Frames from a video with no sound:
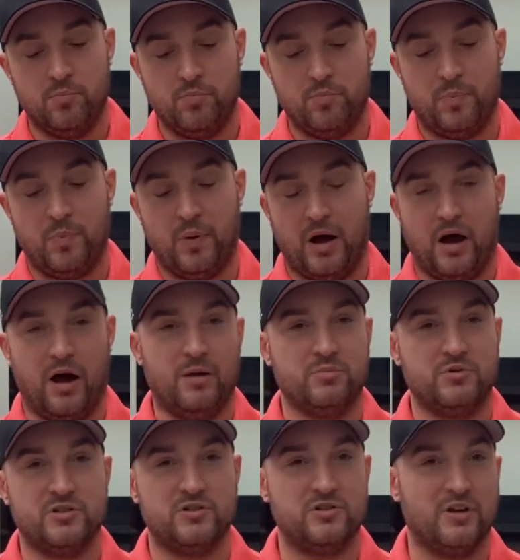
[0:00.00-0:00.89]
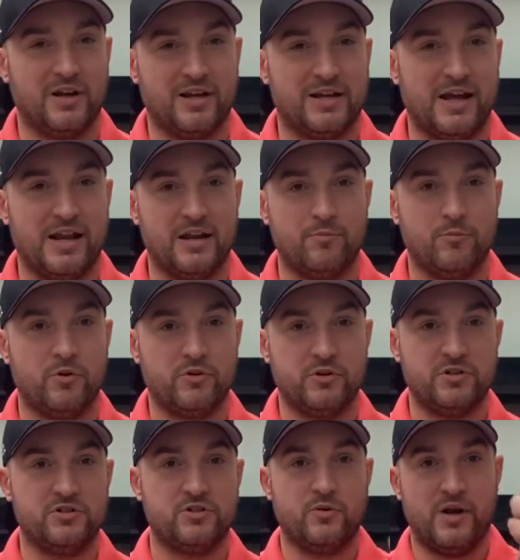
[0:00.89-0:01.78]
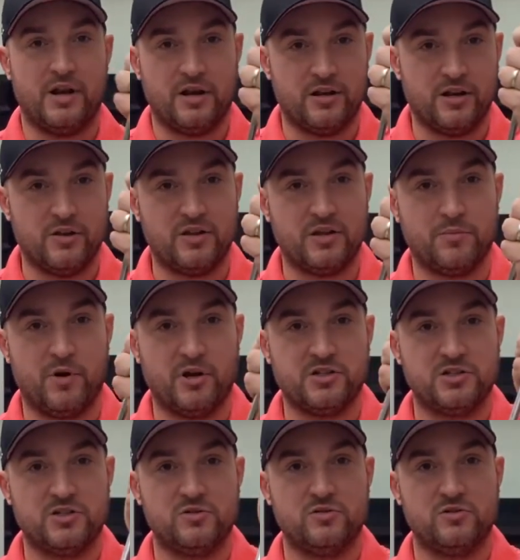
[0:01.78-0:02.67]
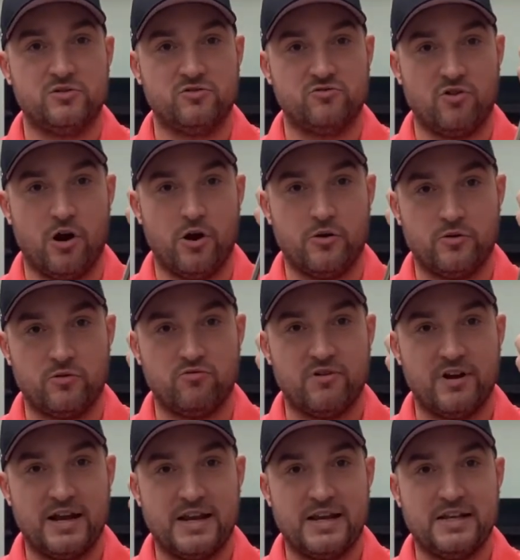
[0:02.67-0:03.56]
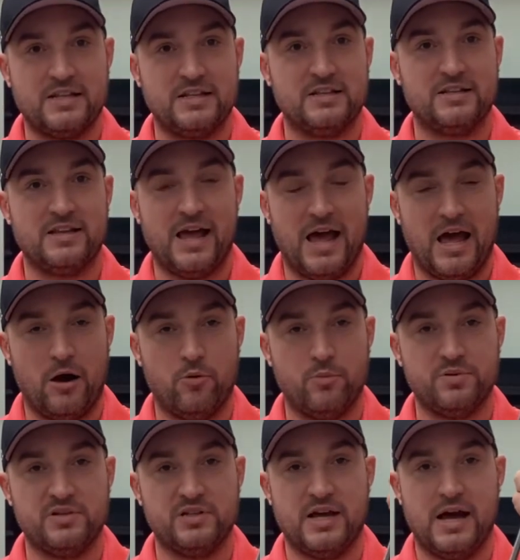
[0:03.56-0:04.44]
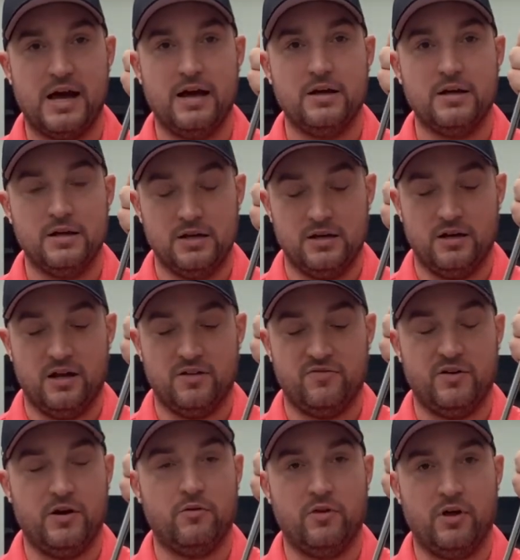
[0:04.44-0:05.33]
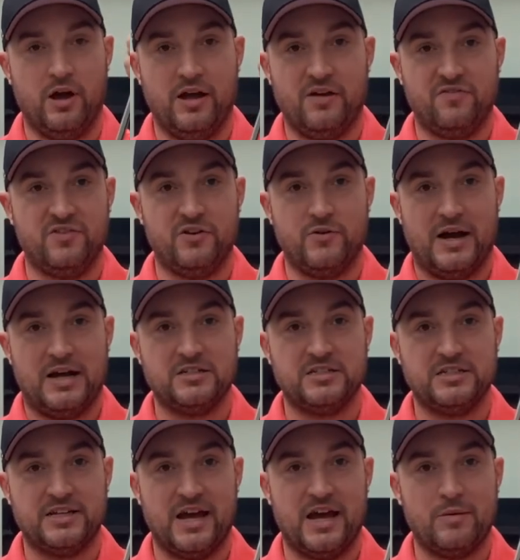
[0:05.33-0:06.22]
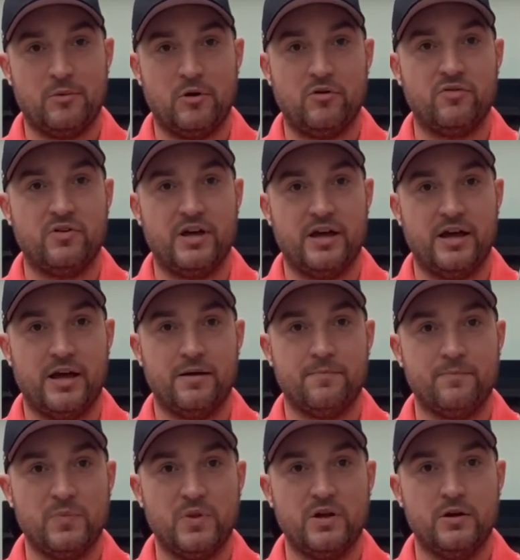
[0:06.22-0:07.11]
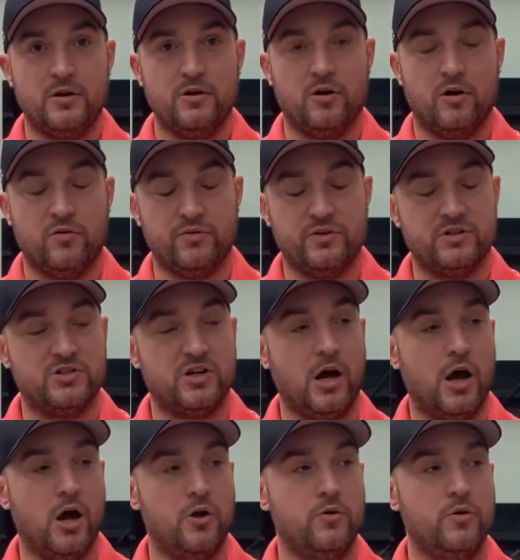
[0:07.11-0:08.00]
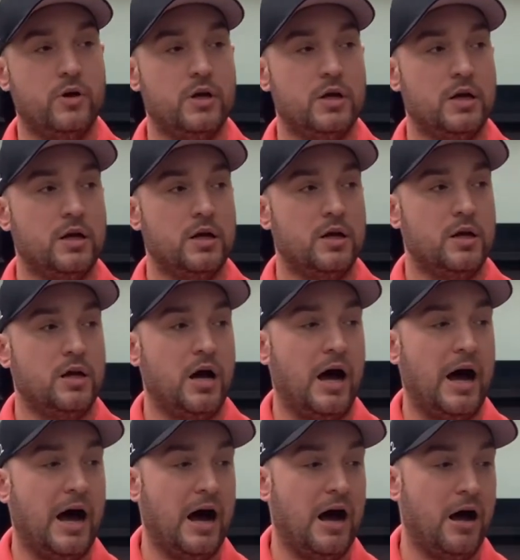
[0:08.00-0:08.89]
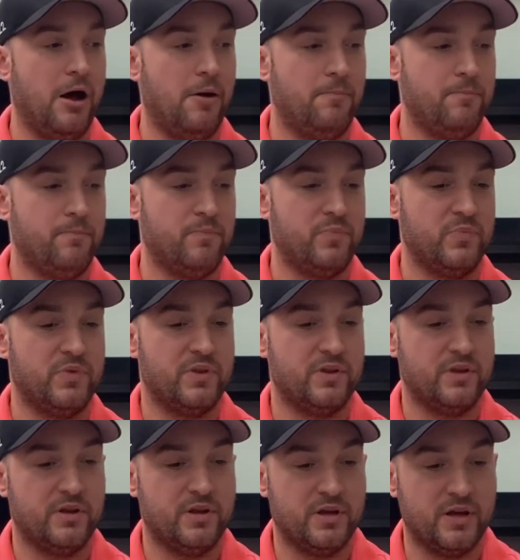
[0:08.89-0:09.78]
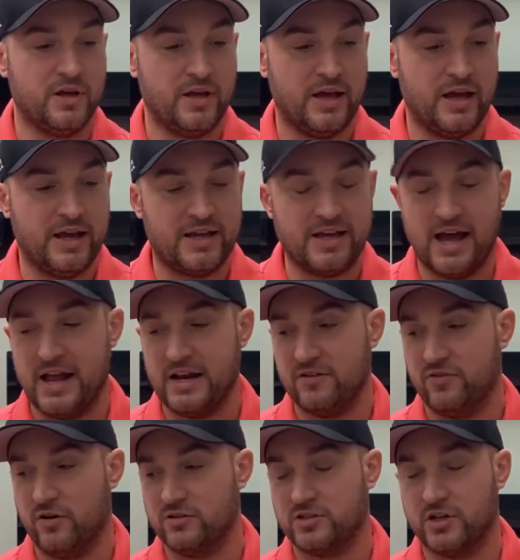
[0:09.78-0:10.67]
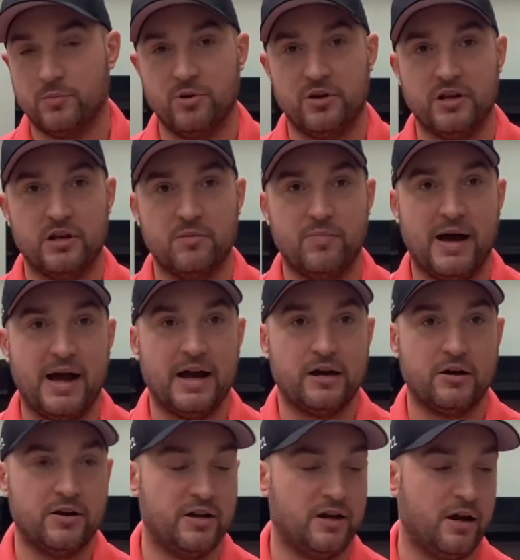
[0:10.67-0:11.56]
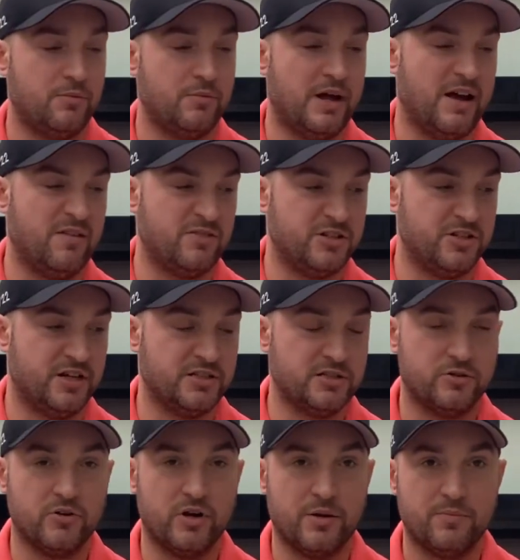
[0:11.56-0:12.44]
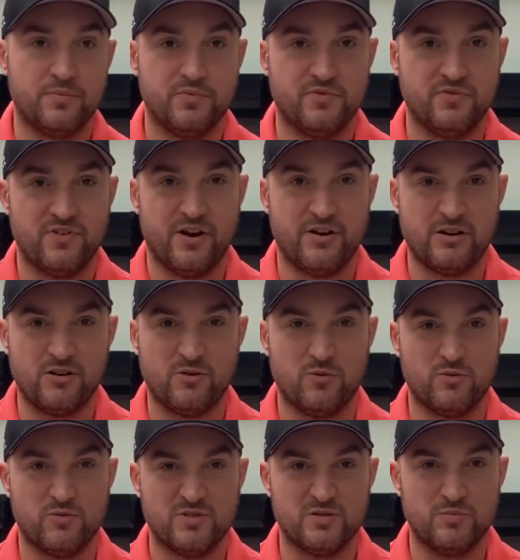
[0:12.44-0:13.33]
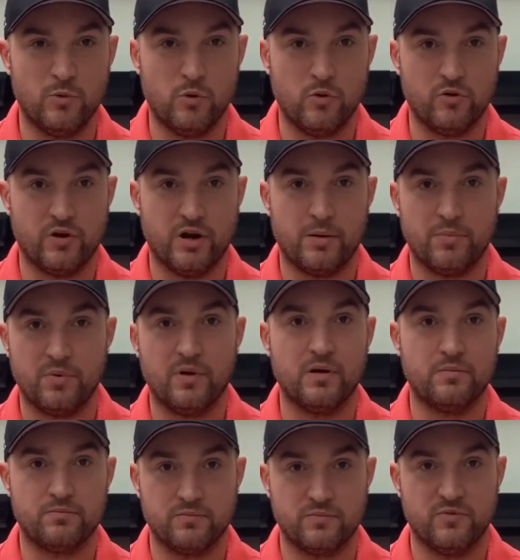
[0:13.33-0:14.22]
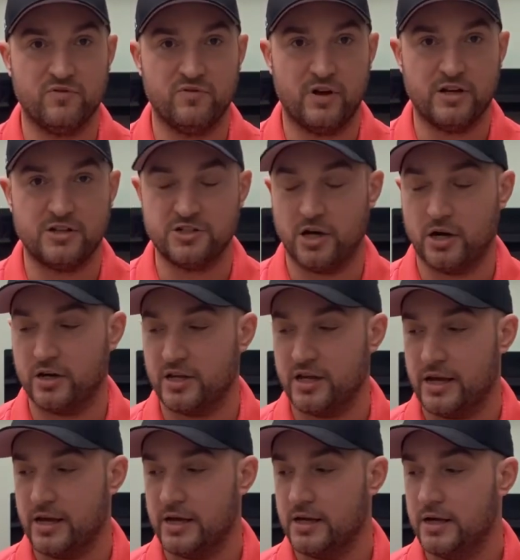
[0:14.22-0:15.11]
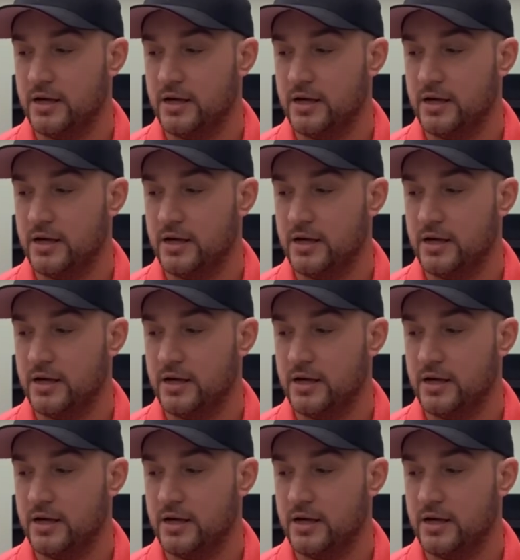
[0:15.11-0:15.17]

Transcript: But I'm not used to it, and I don't think my stroke really helps that. I felt like a few actually came off here, off the toe. Um, Again, if I was going to put it in the bag, I'd have to change the grip. Very small grip. I prefer chunky.